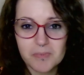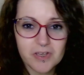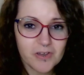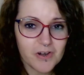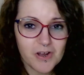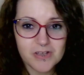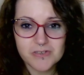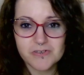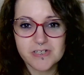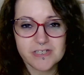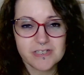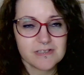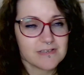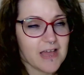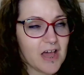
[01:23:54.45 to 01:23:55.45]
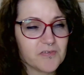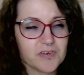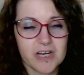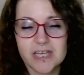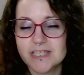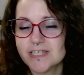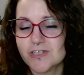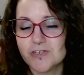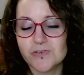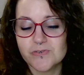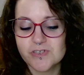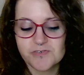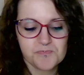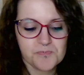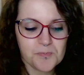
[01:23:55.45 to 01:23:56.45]
But you can also just have a nice
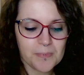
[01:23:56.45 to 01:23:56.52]
snooze.